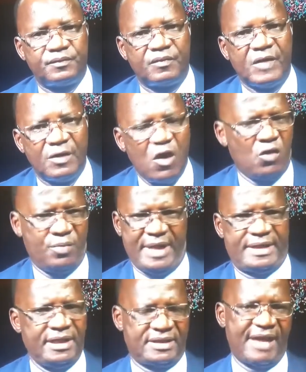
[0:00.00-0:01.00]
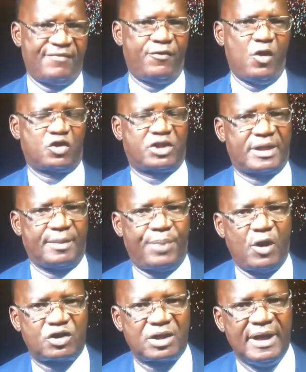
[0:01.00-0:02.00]
But these are false
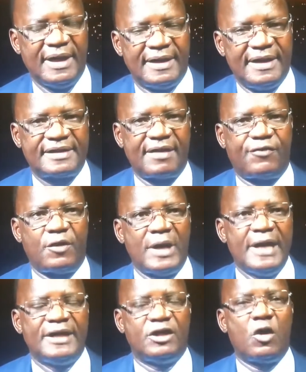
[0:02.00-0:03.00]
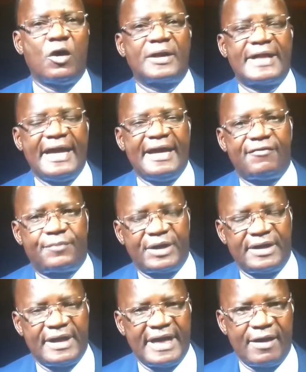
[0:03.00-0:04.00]
reports. These are false. You know, there have
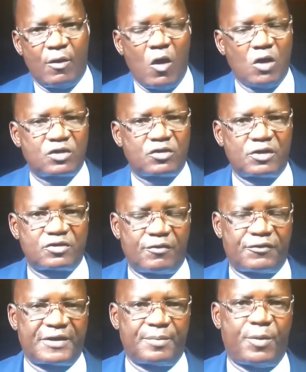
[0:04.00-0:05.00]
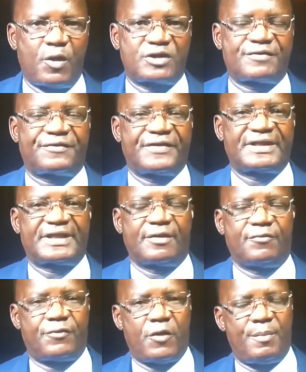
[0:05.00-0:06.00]
been all sorts of reports
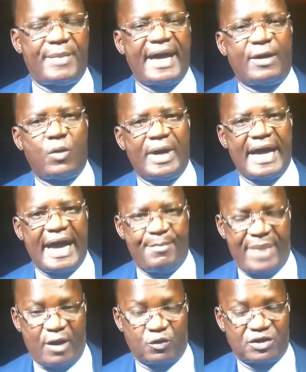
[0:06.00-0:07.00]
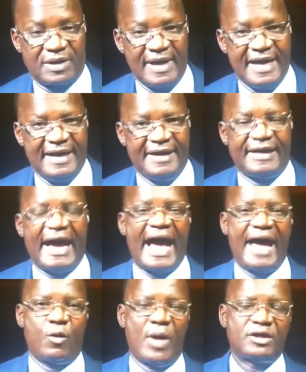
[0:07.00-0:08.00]
fishing for my whereabouts.
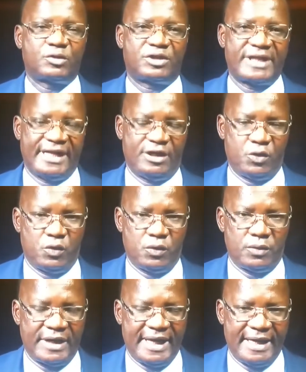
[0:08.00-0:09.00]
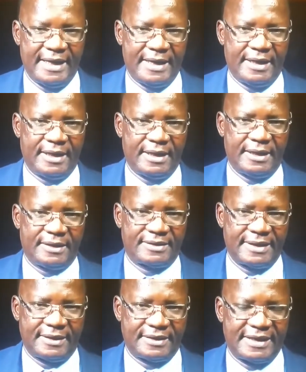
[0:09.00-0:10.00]
I want to tell you,
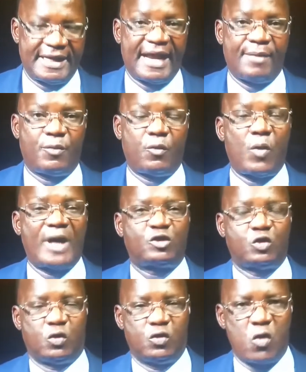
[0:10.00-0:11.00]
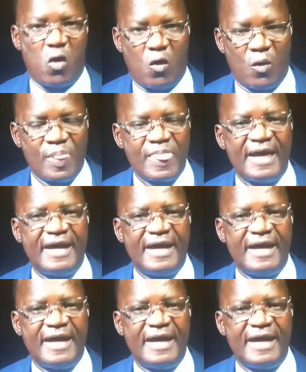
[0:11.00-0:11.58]
Zeinab, what you know.